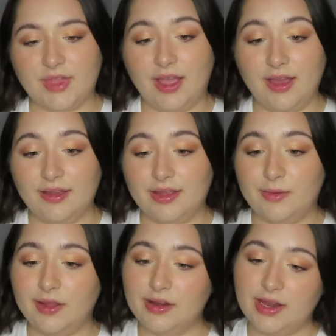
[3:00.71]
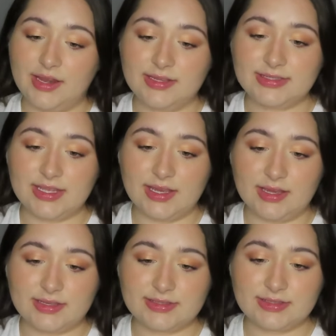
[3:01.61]
Oh, here we are, 96.
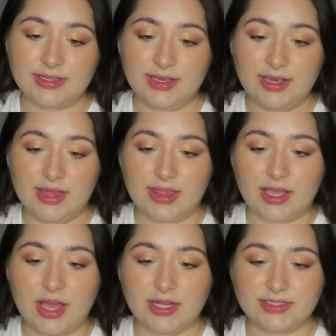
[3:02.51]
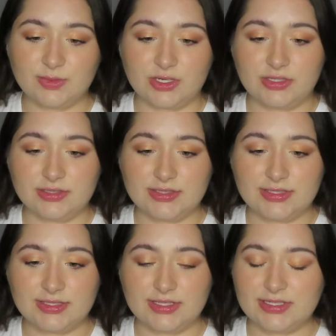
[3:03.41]
The Cotswolds.
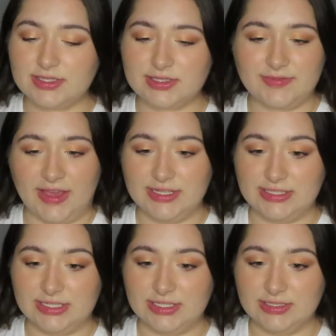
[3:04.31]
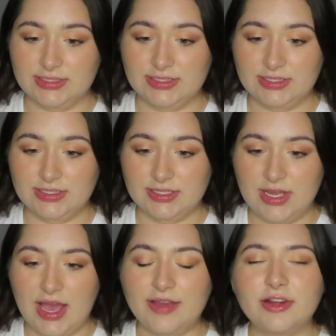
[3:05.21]
This looks fancy.
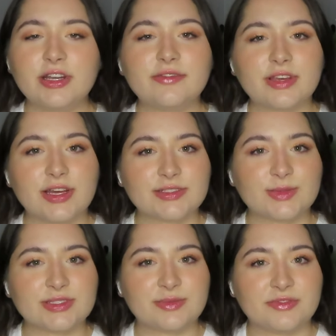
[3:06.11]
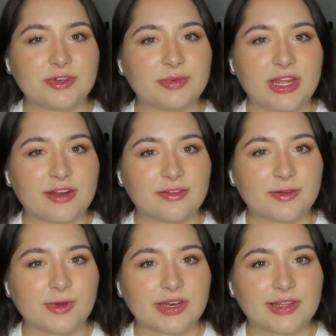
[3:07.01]
I've heard of the Cotswolds before, but I don't
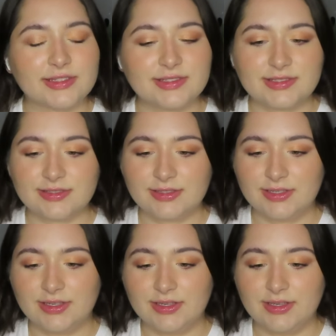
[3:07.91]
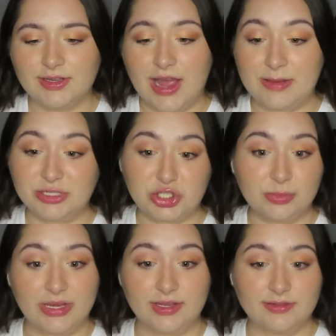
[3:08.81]
know what it is. I'm
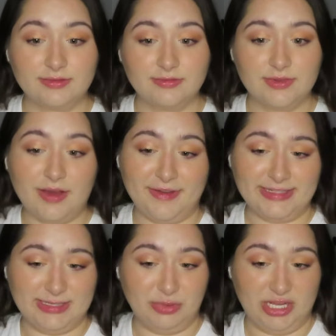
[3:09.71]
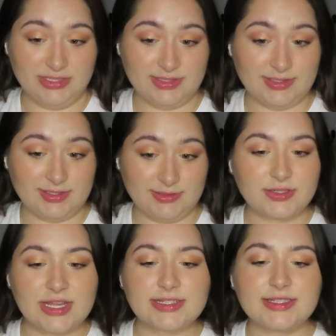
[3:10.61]
assuming a fancy place. So
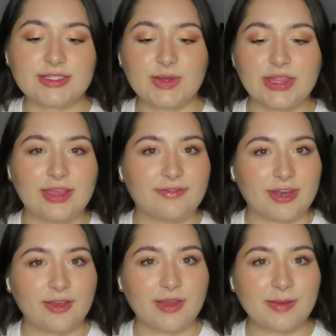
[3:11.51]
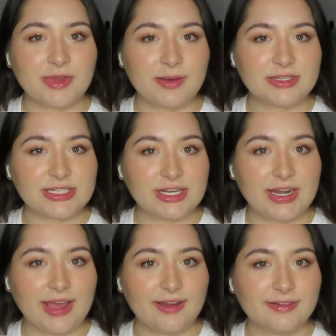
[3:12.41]
Dex is doing like video game
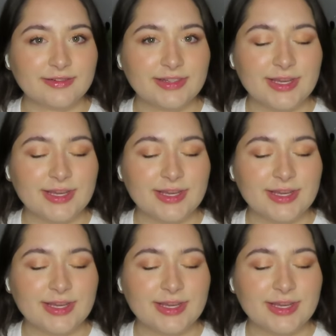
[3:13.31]
commentary now,